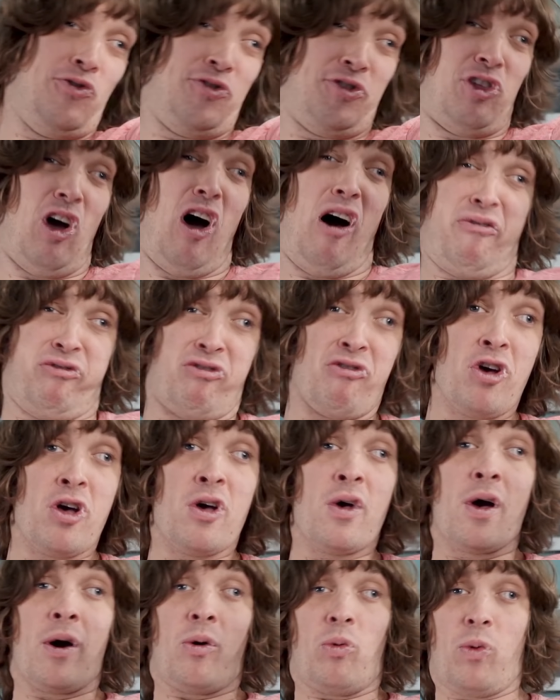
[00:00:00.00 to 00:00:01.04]
stuff.
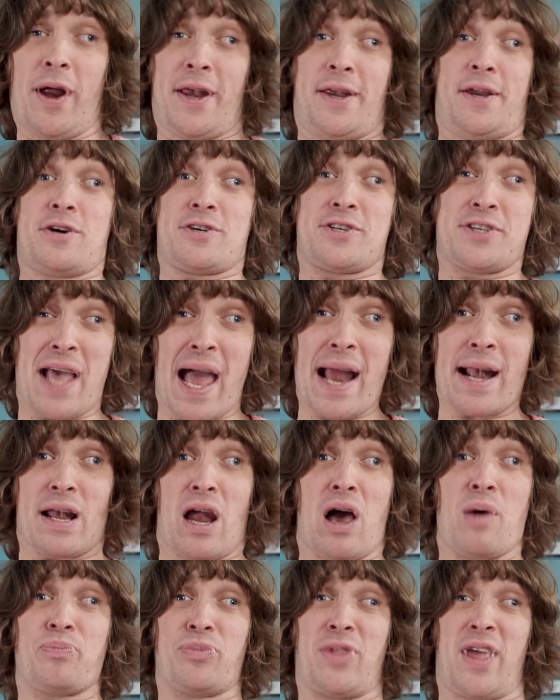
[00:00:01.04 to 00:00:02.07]
When you're setting
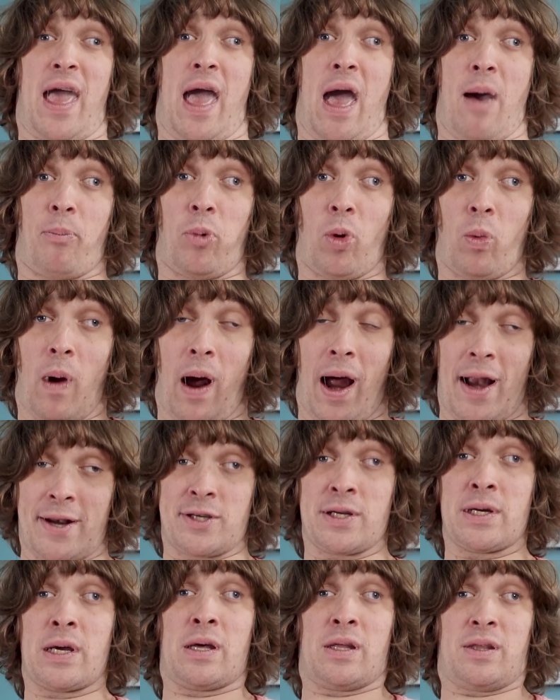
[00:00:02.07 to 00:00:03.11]
up the Apple
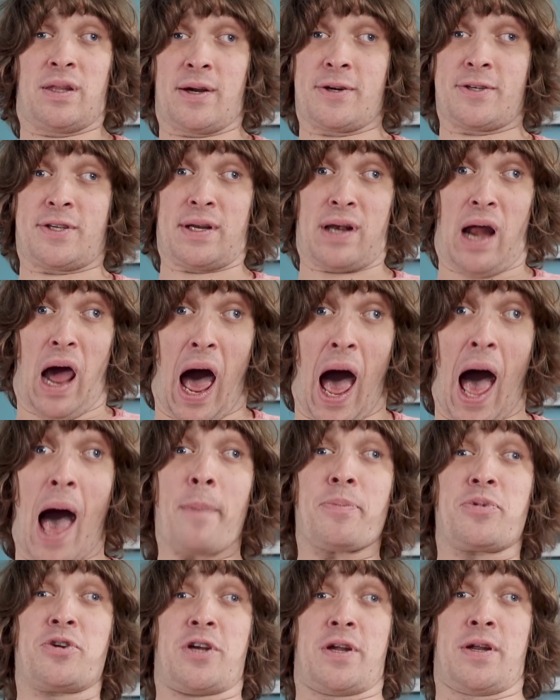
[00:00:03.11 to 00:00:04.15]
Watch, there's an
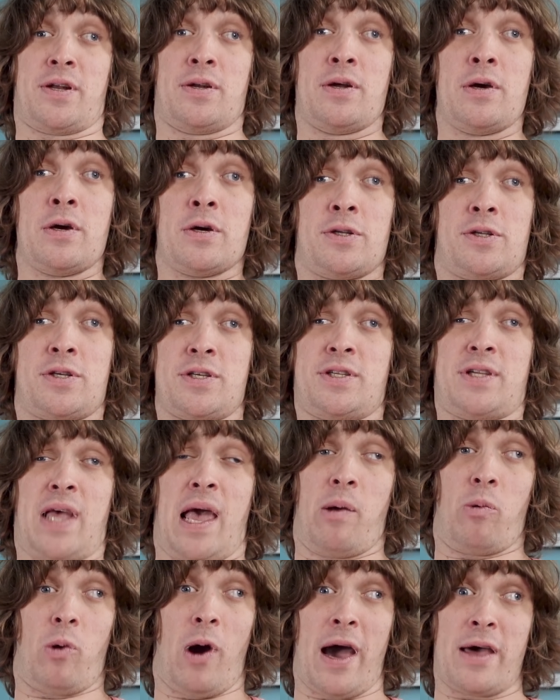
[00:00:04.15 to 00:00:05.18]
option to
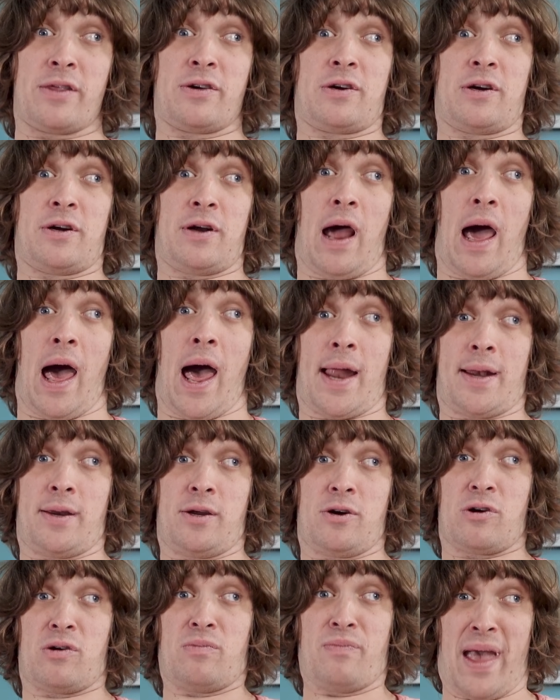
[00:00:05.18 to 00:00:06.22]
say whether or not
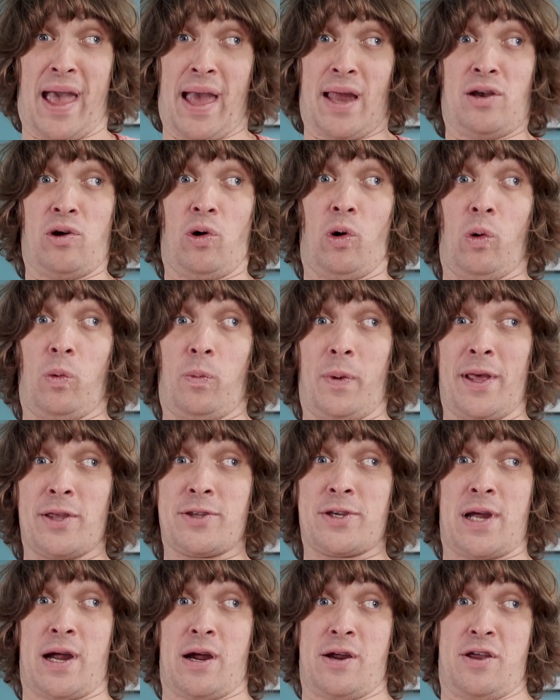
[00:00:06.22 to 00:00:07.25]
you're a manual
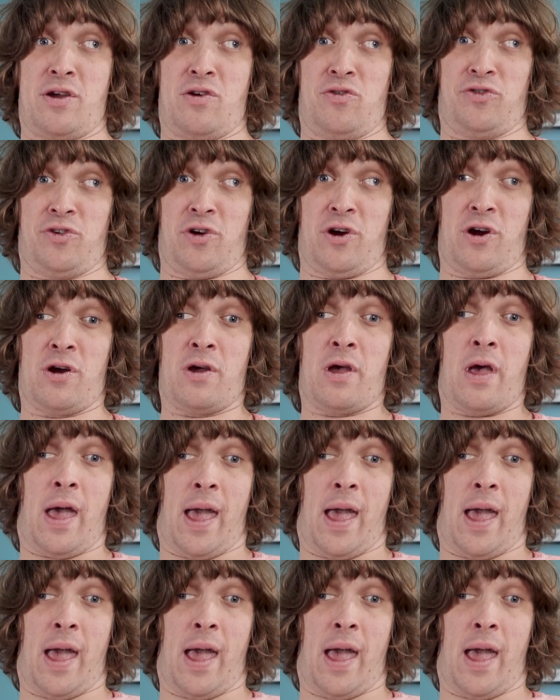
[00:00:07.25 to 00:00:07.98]
wheelchair user.